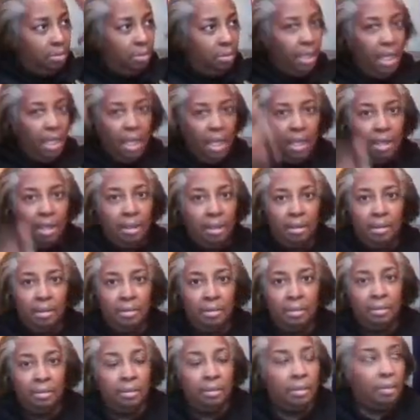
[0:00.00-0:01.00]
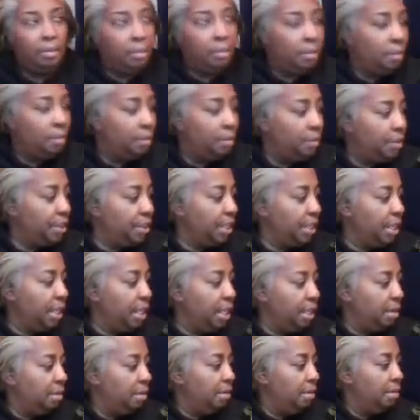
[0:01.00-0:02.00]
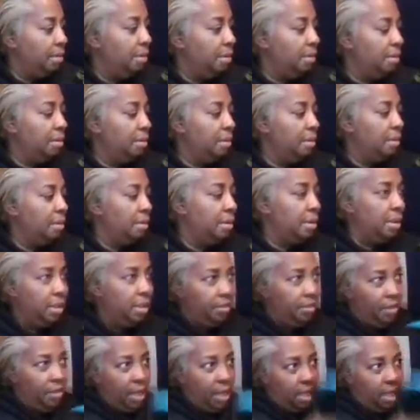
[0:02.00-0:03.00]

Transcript: big thing, if